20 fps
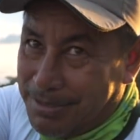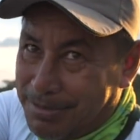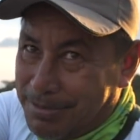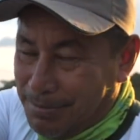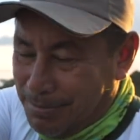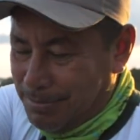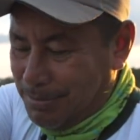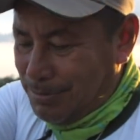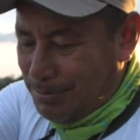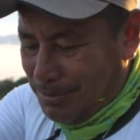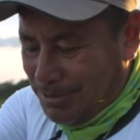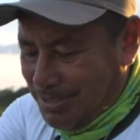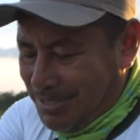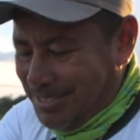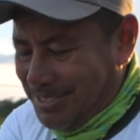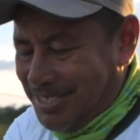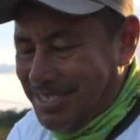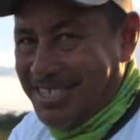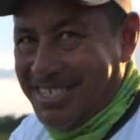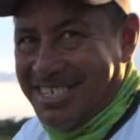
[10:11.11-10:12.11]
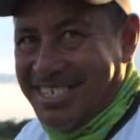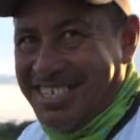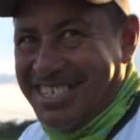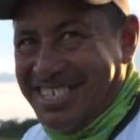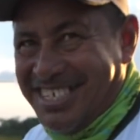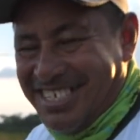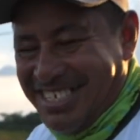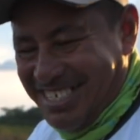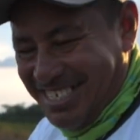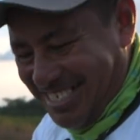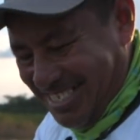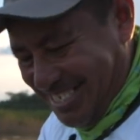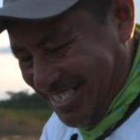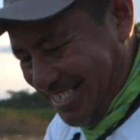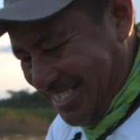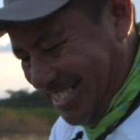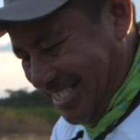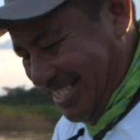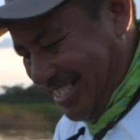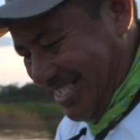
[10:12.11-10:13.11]
You bet.
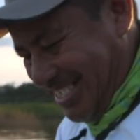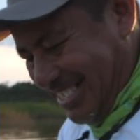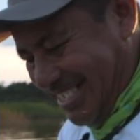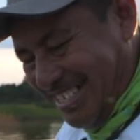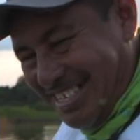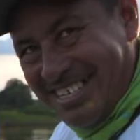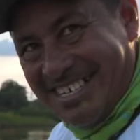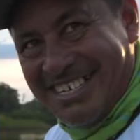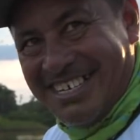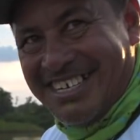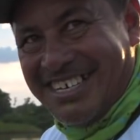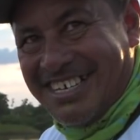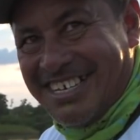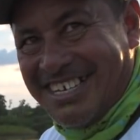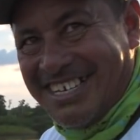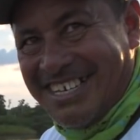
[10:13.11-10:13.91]
And Winston's got a